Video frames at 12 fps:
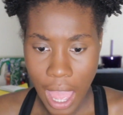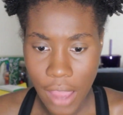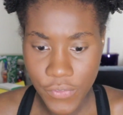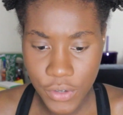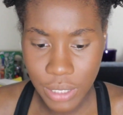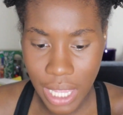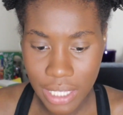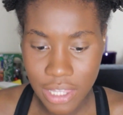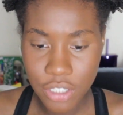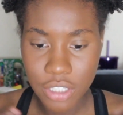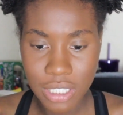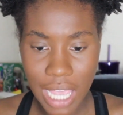I feel like
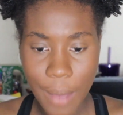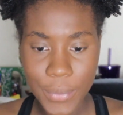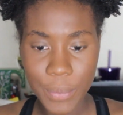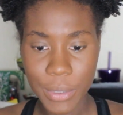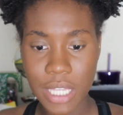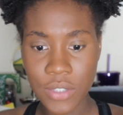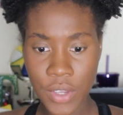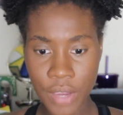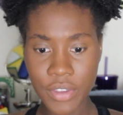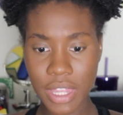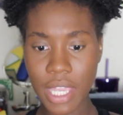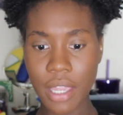there's a time and a place for
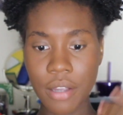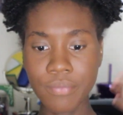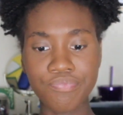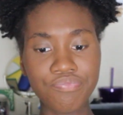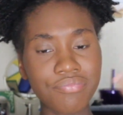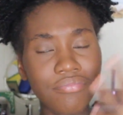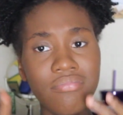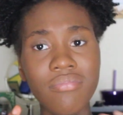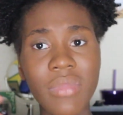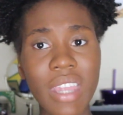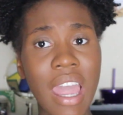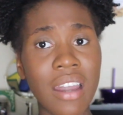everything.
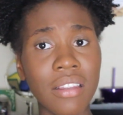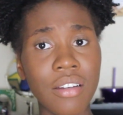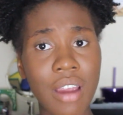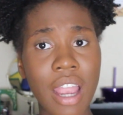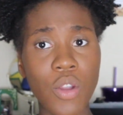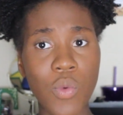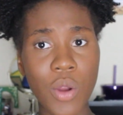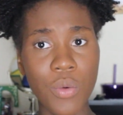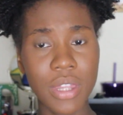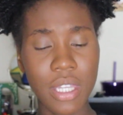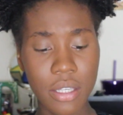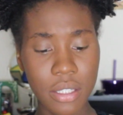I can learn how to work
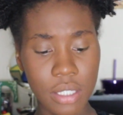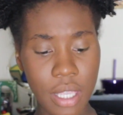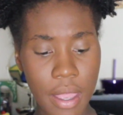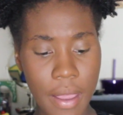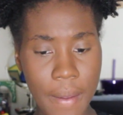with this.